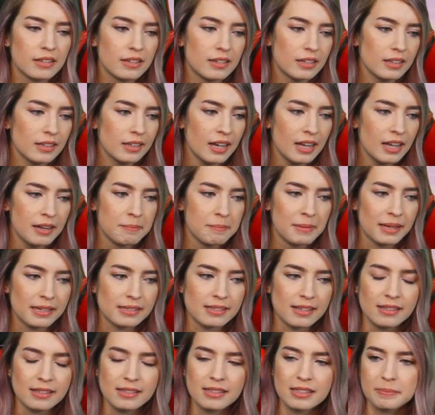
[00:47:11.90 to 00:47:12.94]
kind of makes
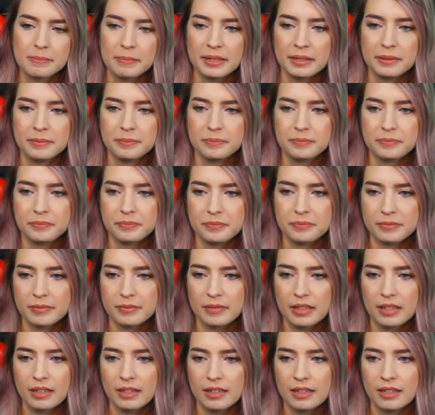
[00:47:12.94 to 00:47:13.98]
sense, but
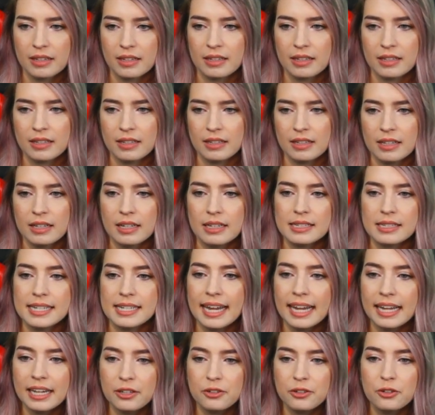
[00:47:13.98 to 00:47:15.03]

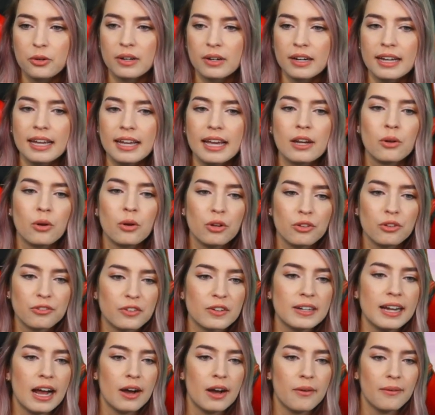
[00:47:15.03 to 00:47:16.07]
take Nora and hold for
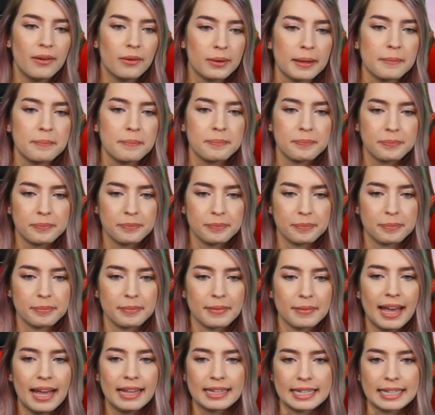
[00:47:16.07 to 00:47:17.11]
now. Okay.
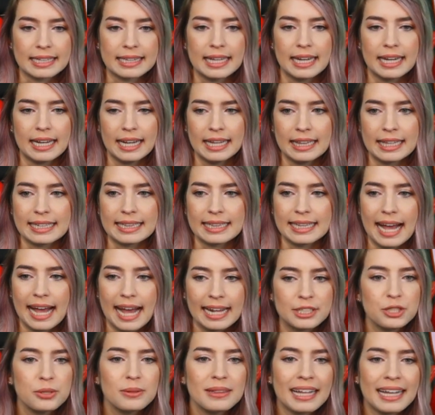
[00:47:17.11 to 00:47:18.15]
I like that. I like that. I
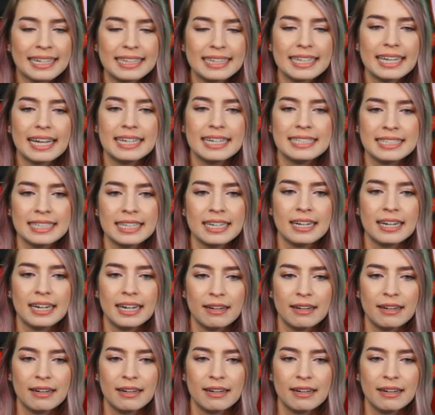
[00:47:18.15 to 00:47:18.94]
do like the idea of